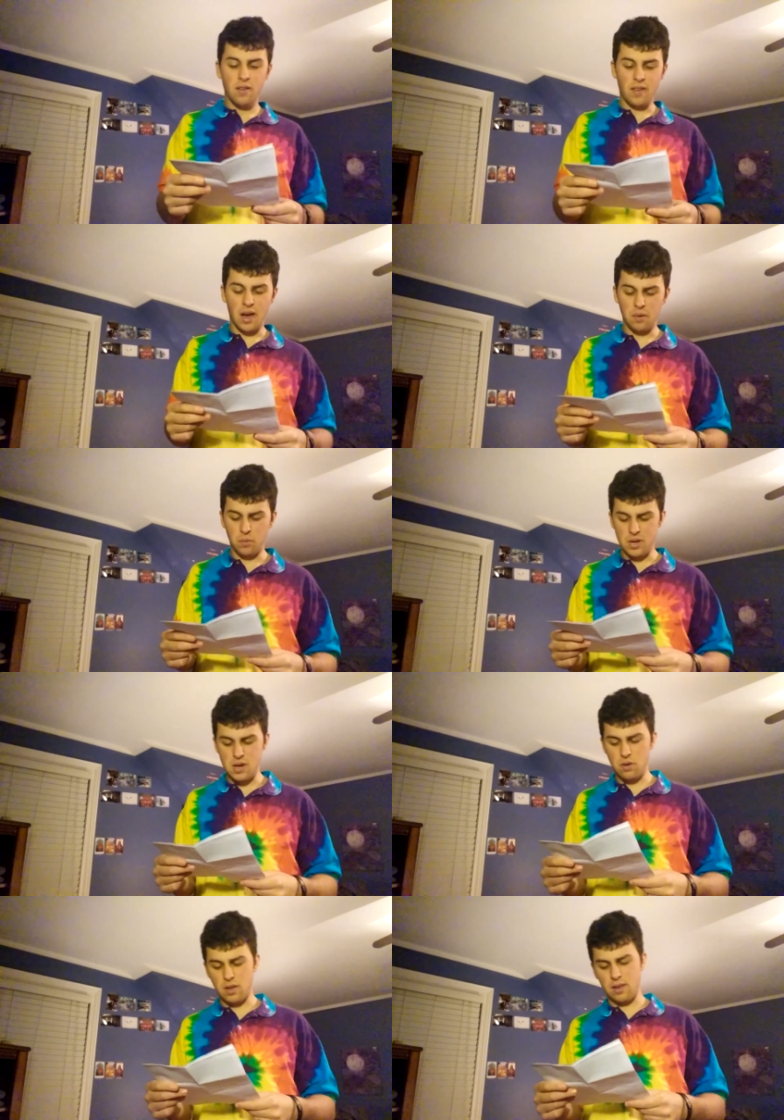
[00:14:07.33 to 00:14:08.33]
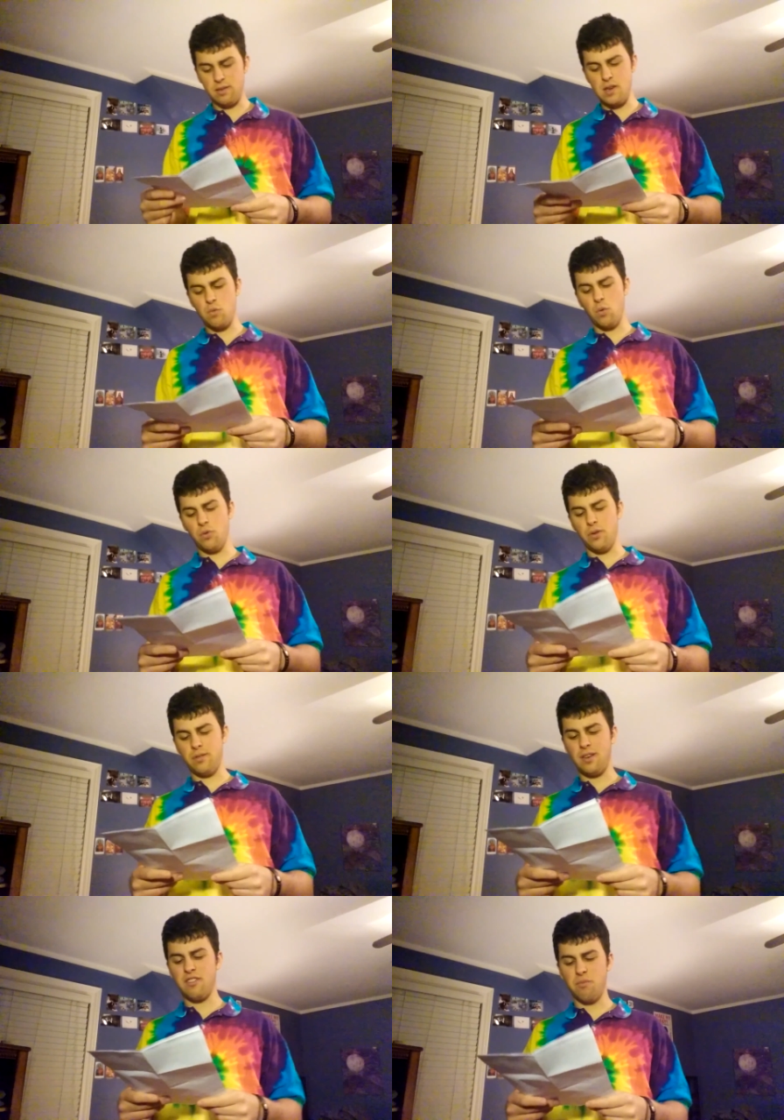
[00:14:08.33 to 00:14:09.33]
That when you that's equal to
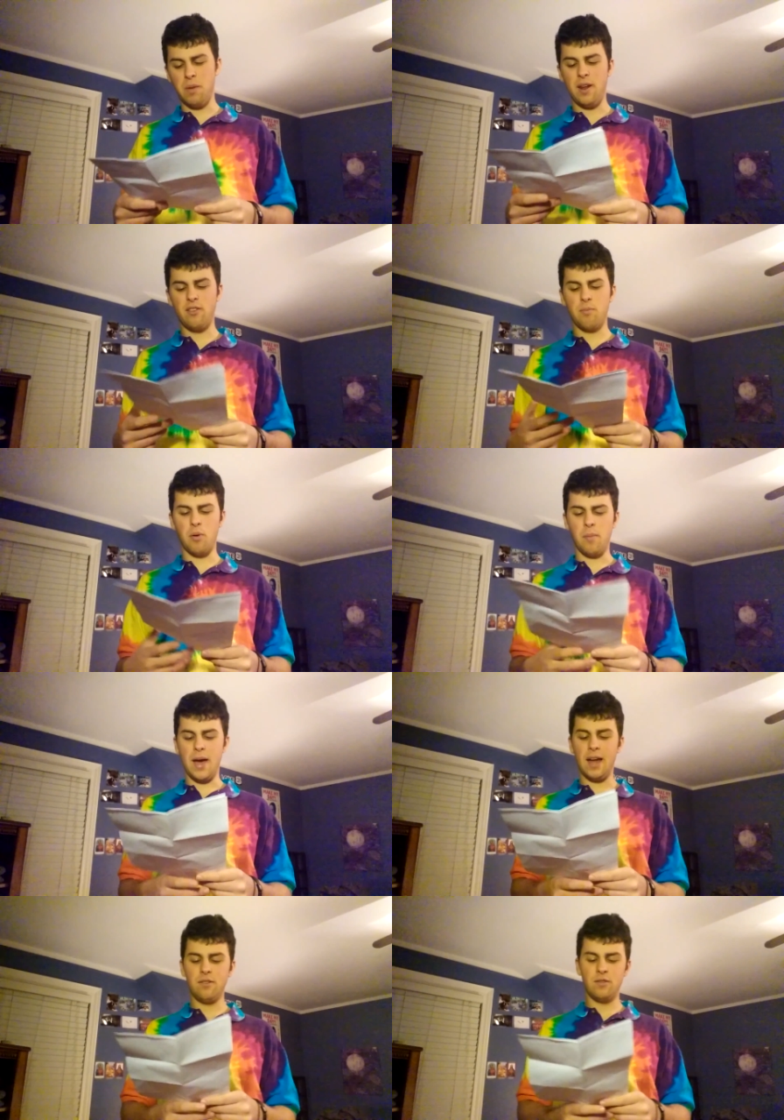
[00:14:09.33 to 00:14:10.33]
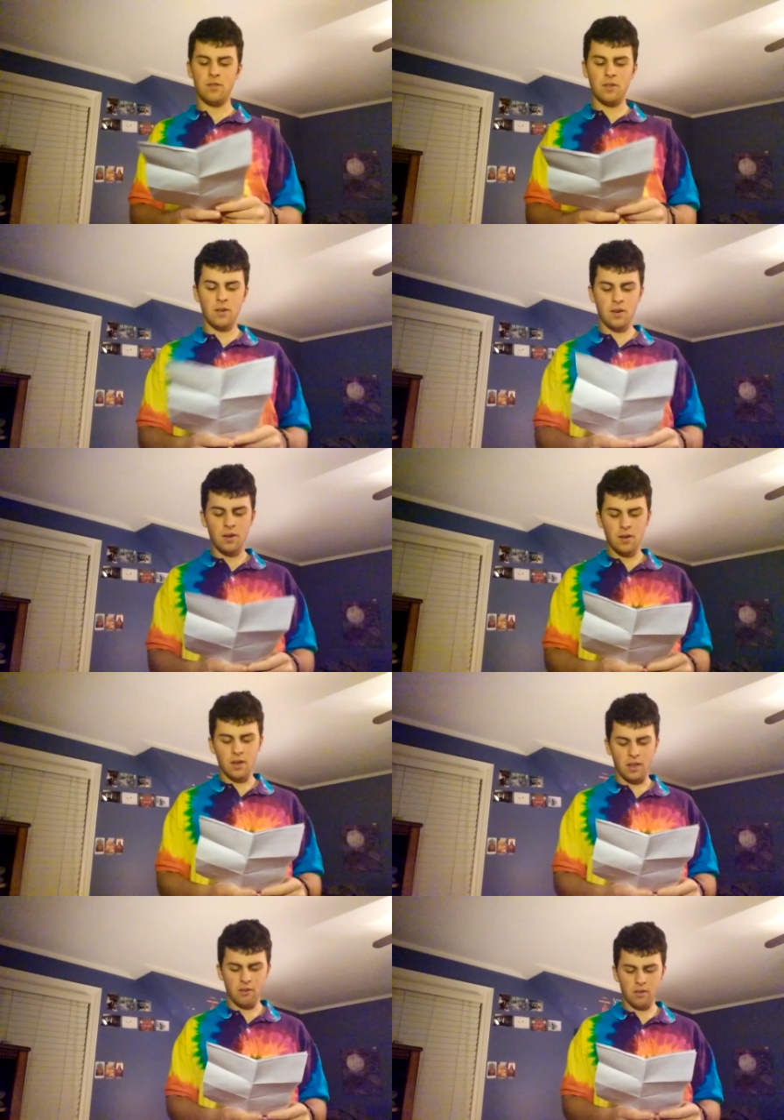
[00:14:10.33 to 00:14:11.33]
six minutes per match
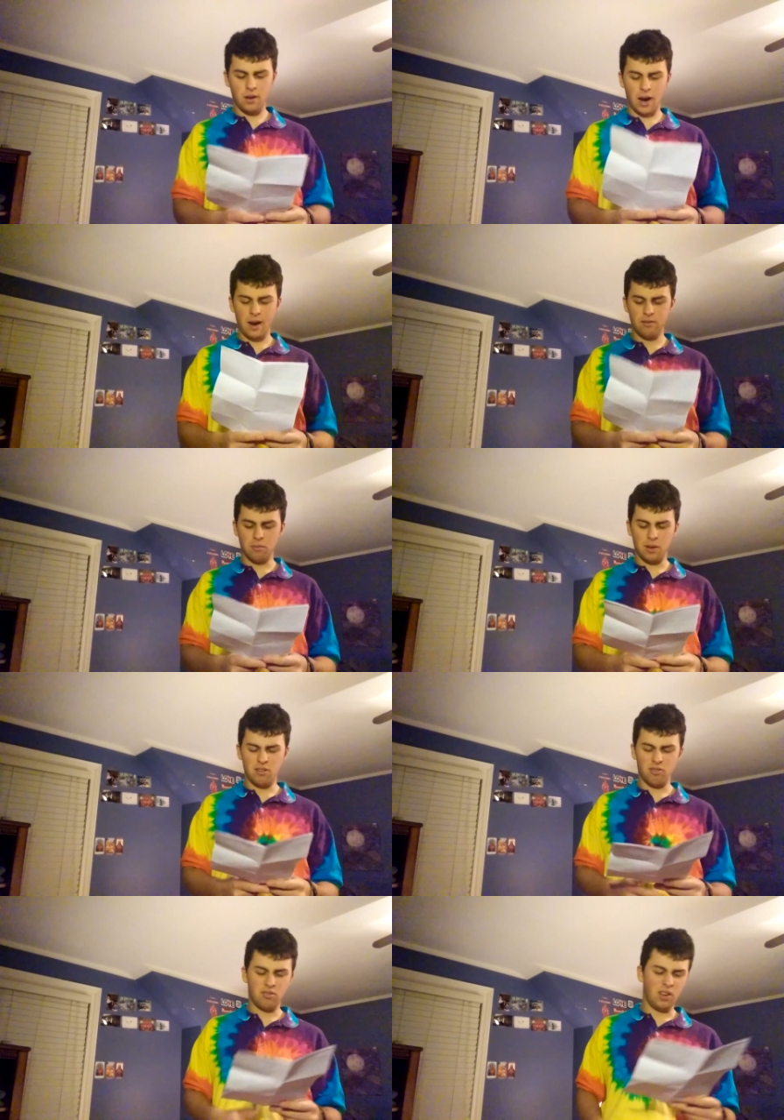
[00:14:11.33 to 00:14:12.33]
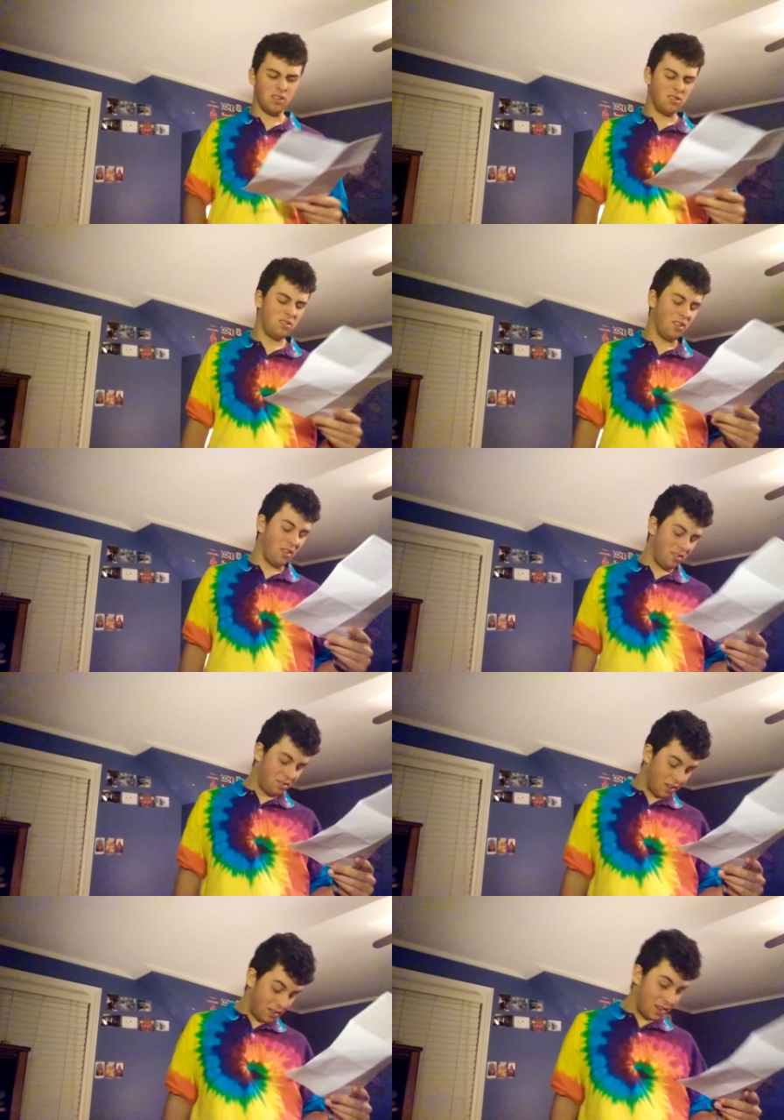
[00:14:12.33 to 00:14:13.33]
I have some interesting
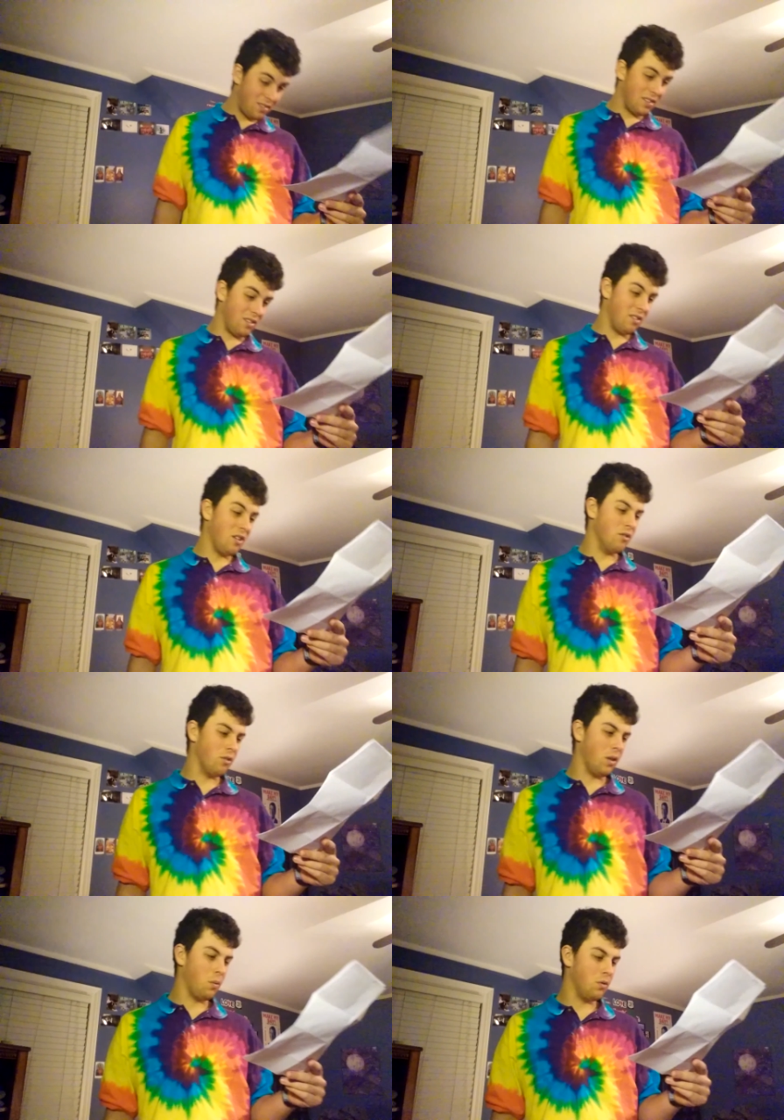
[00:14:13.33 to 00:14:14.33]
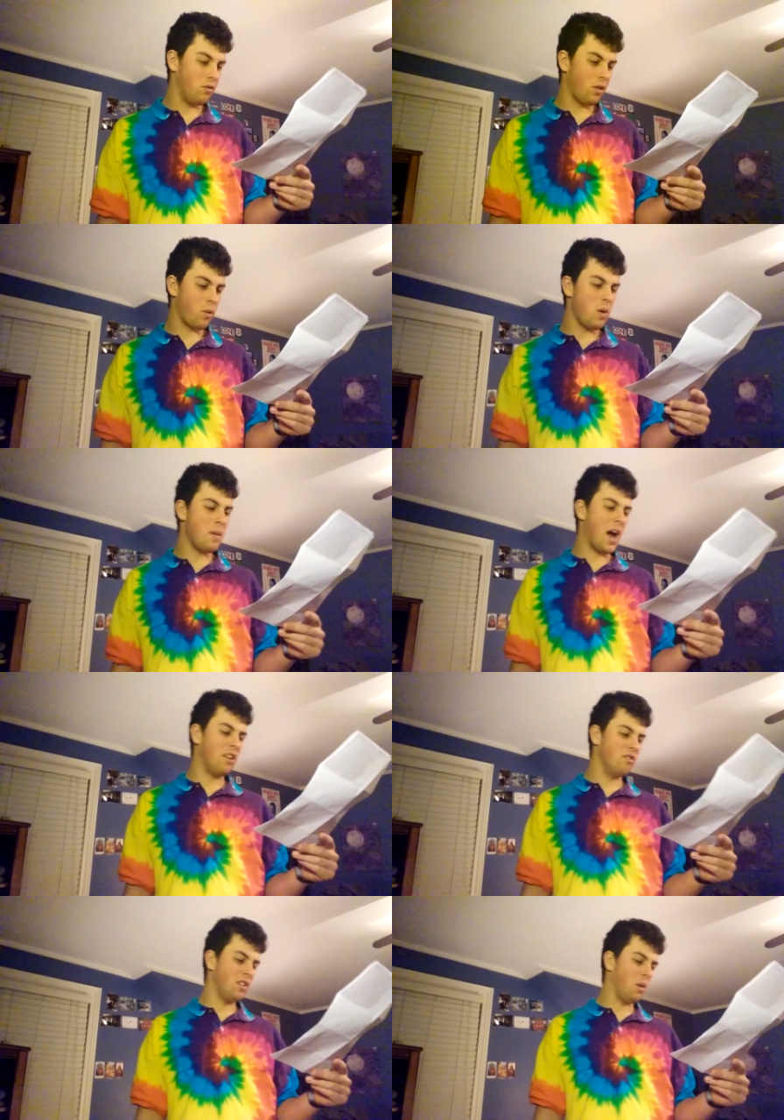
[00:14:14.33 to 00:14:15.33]
statistics here. So there was three
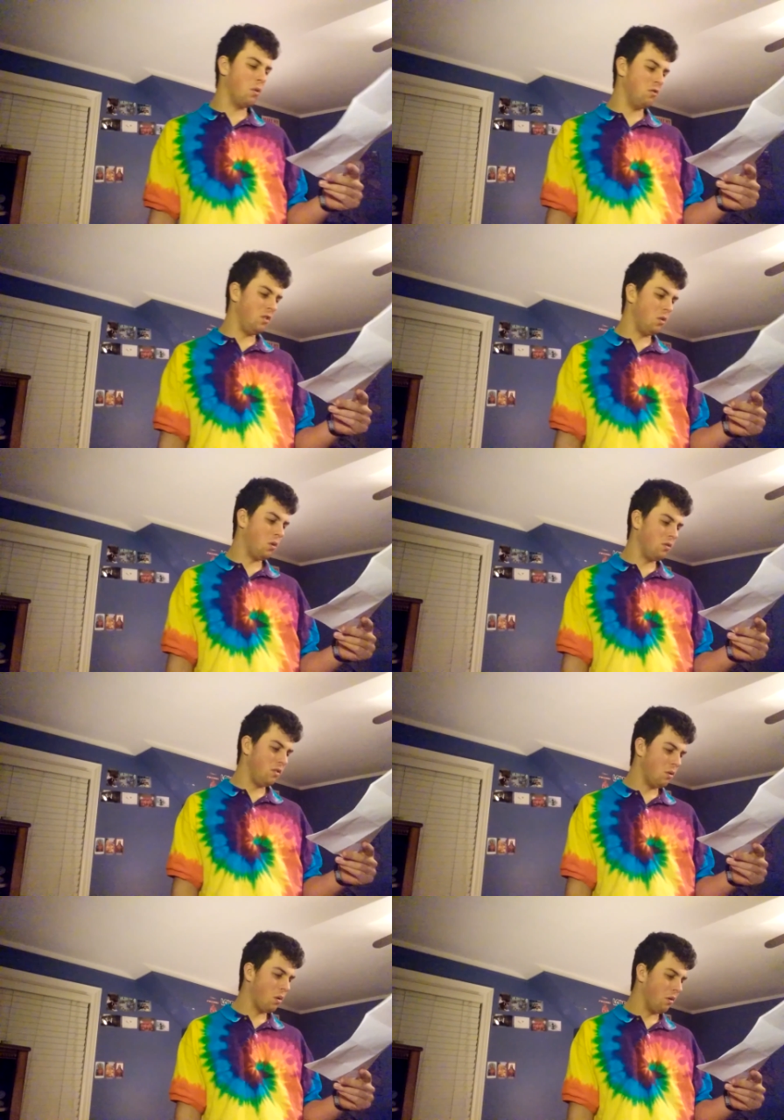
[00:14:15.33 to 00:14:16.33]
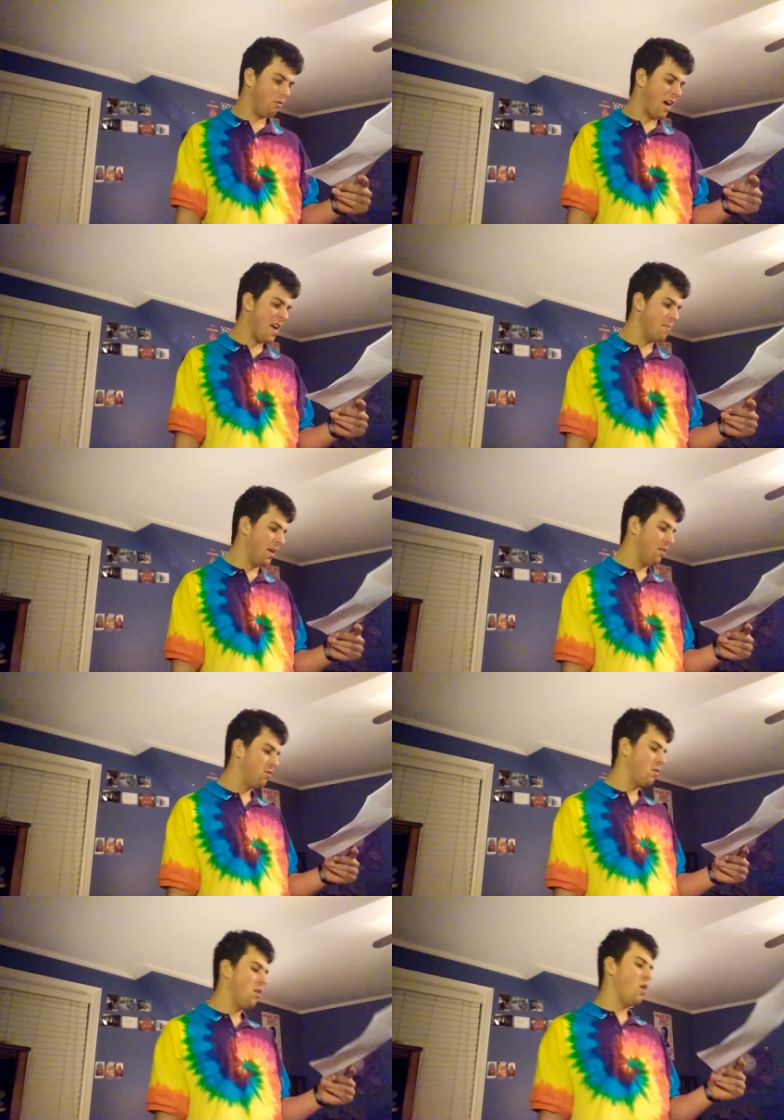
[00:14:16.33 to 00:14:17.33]
matches that were zero zero to five minutes,